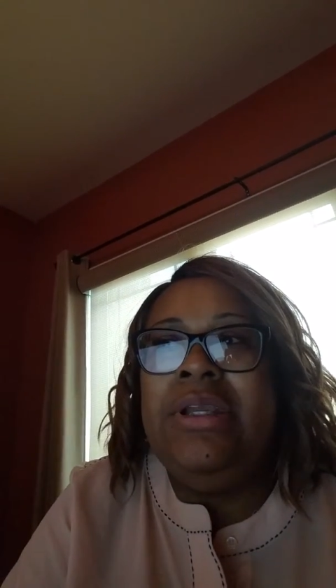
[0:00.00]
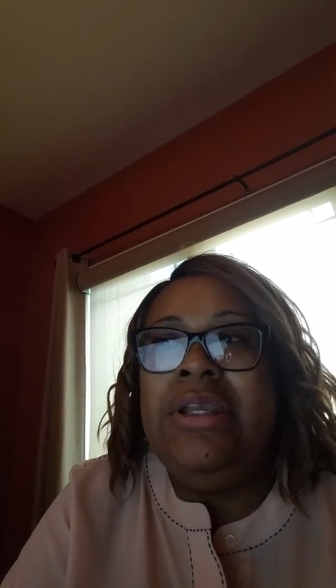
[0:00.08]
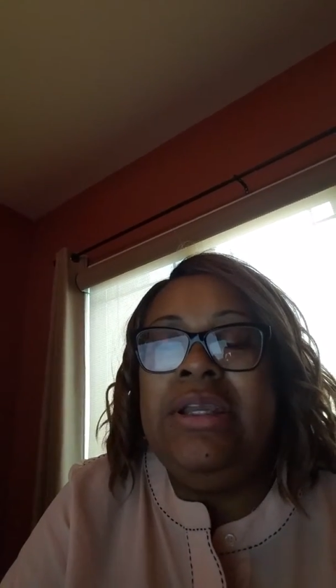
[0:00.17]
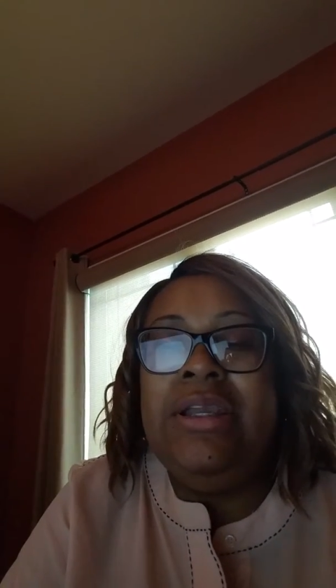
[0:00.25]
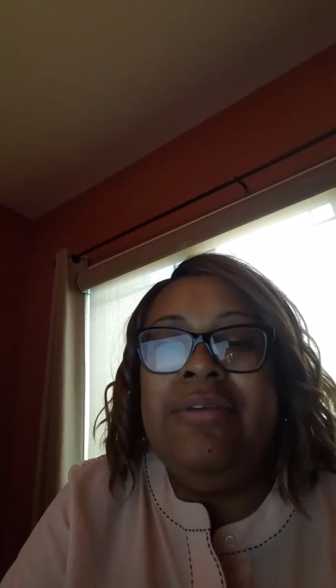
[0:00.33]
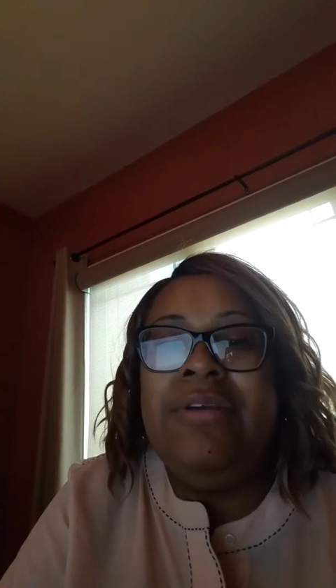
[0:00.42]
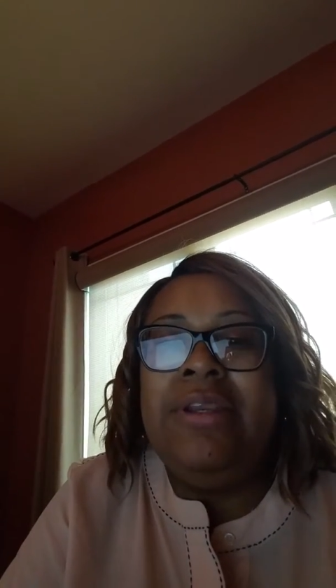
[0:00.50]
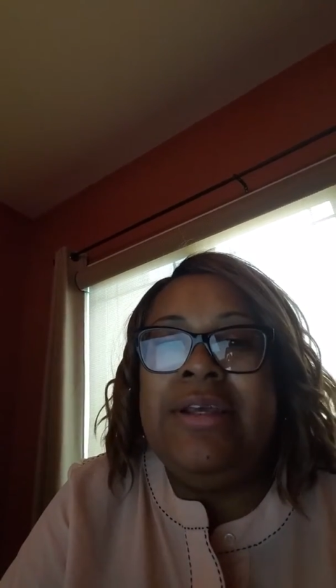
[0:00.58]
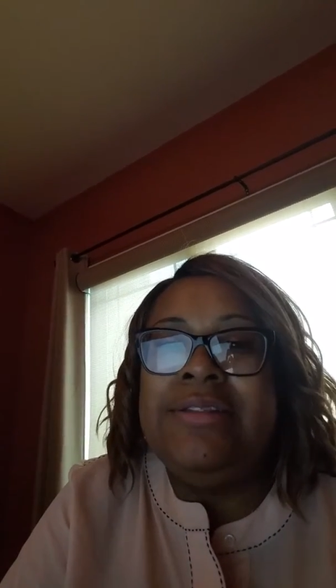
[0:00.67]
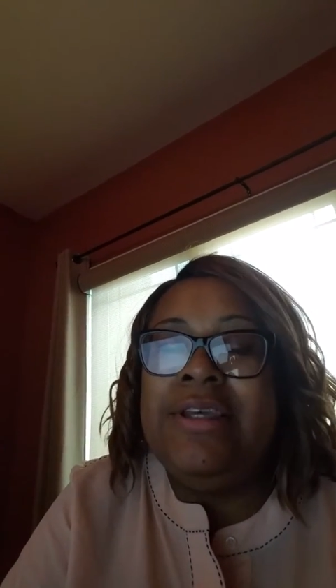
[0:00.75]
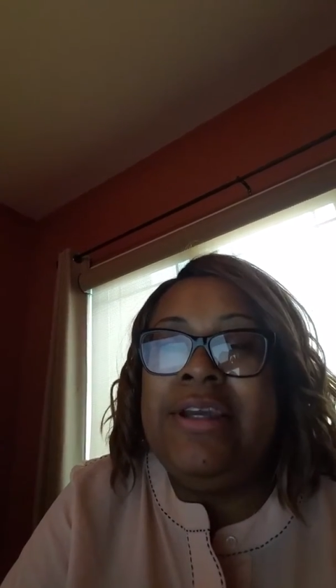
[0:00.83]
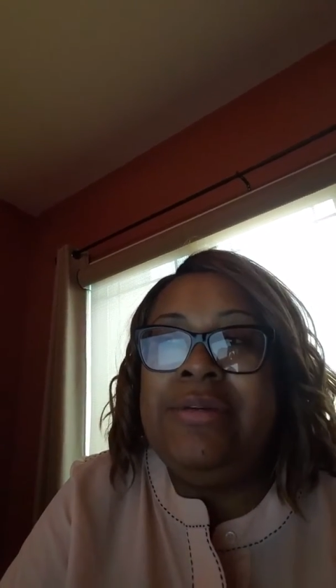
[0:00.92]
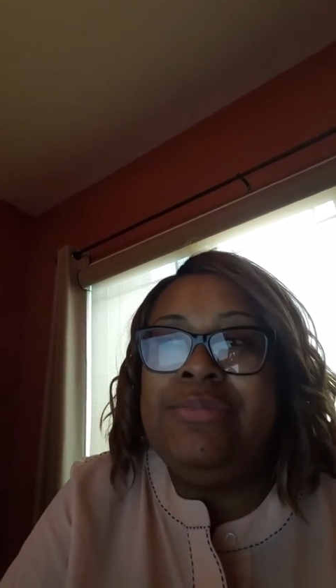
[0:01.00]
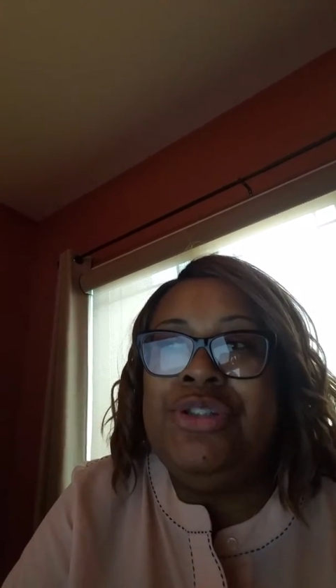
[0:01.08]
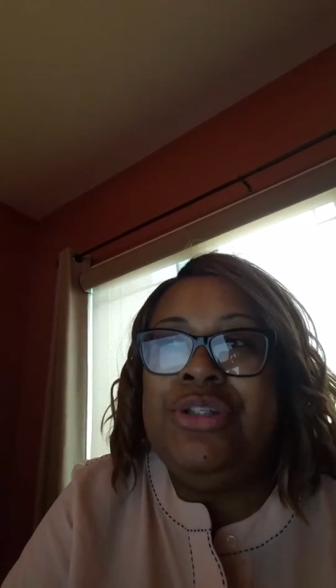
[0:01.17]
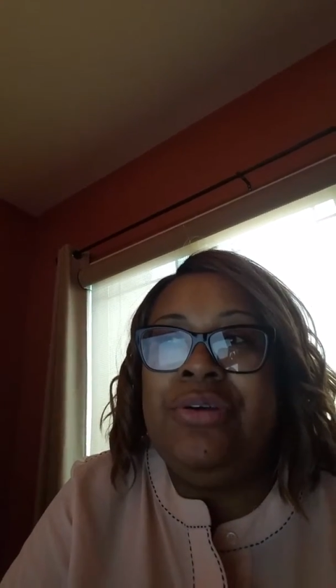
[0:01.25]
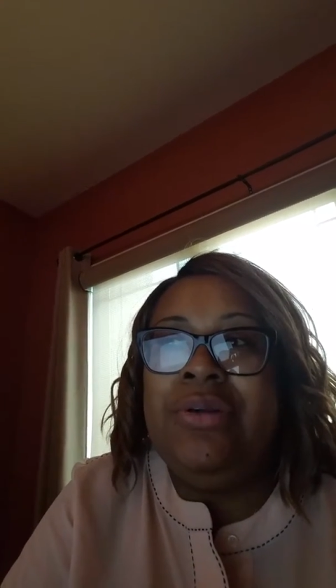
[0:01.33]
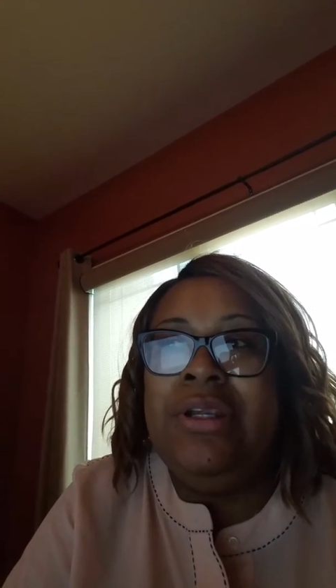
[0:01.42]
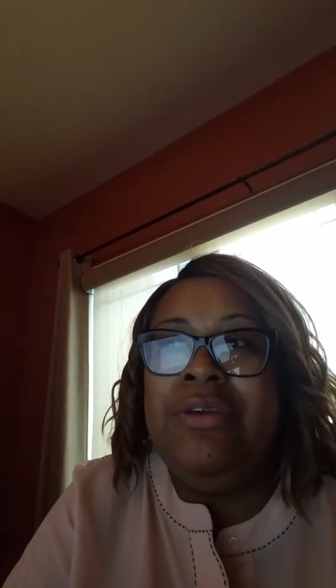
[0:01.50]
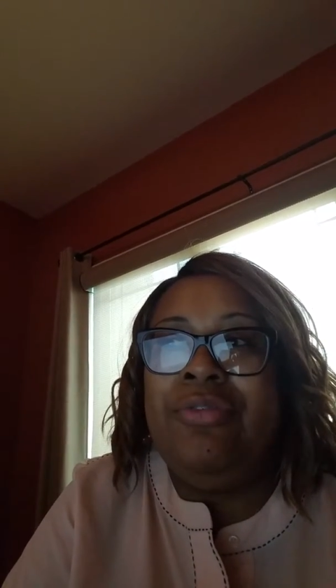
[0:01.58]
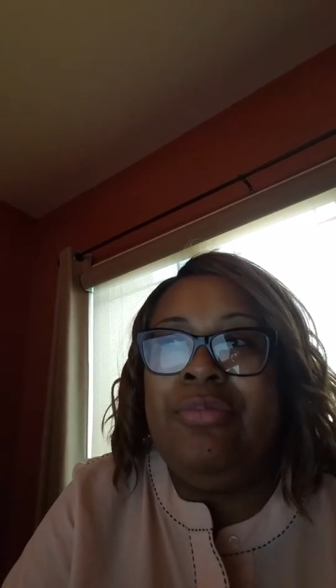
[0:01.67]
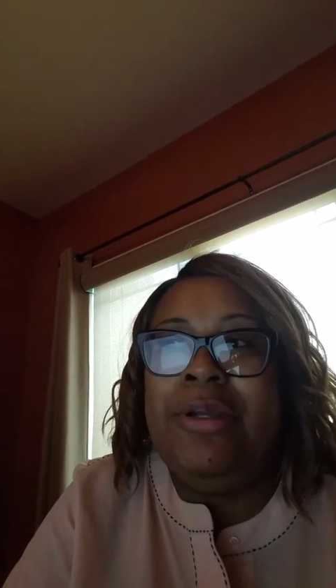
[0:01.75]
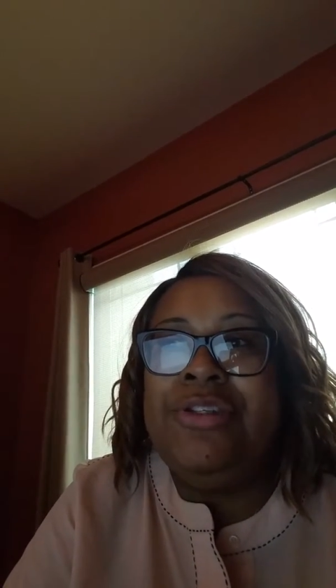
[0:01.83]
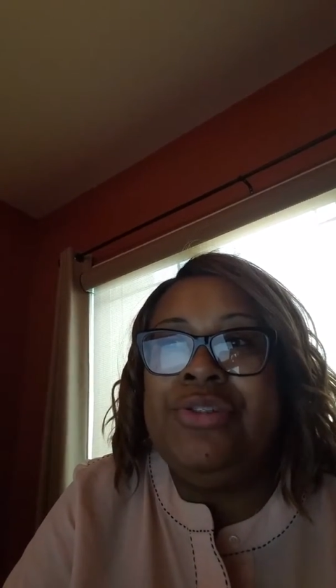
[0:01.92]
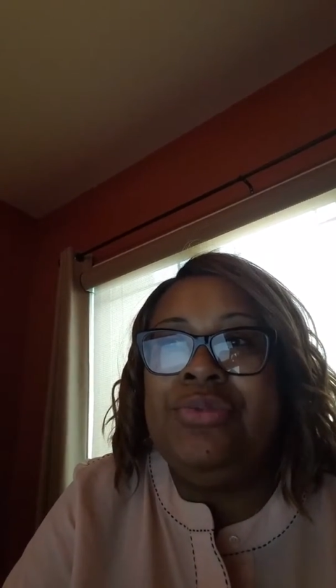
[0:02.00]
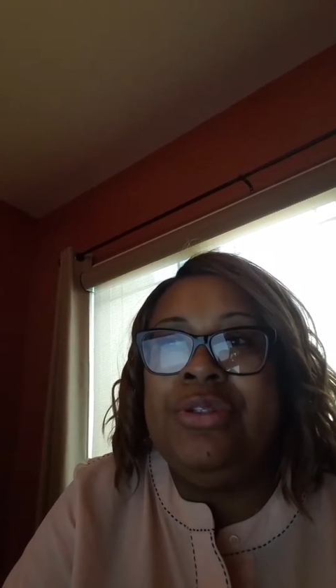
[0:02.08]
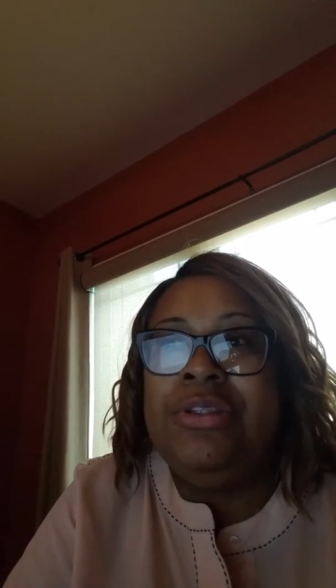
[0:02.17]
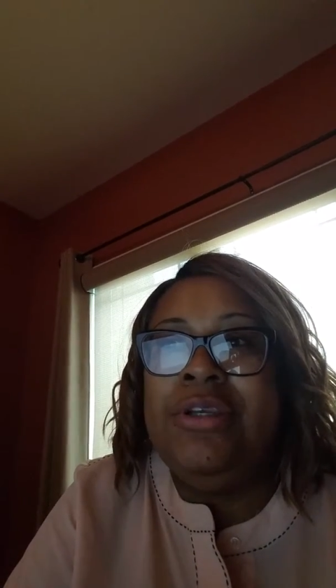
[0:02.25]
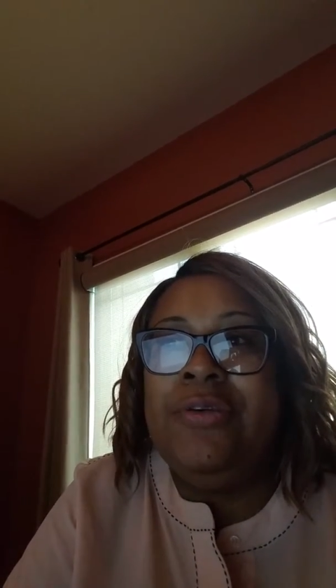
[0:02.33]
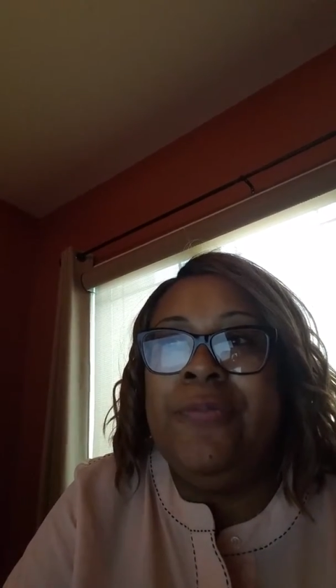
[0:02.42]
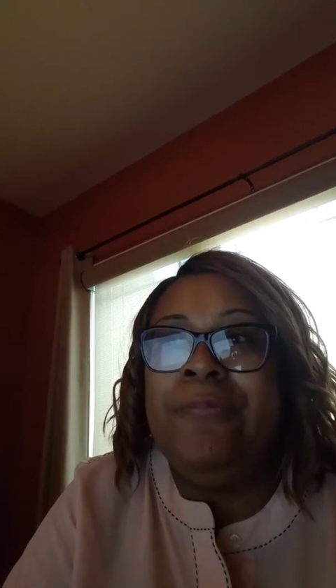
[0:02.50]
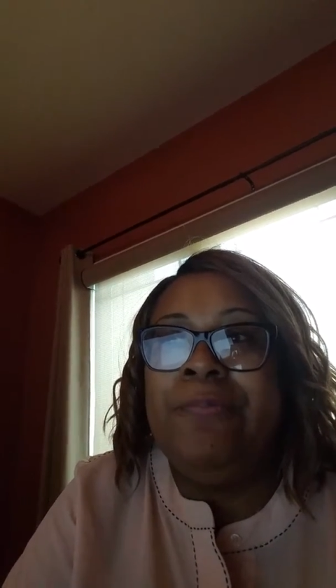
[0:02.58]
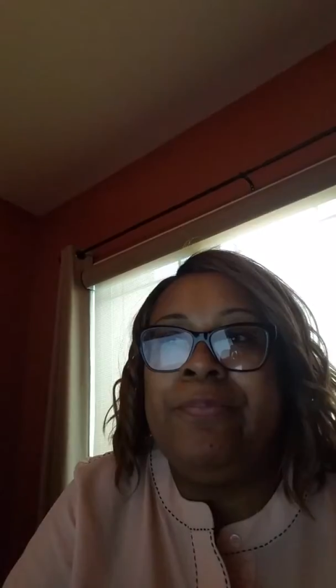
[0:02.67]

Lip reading: even as I am sharing information with you.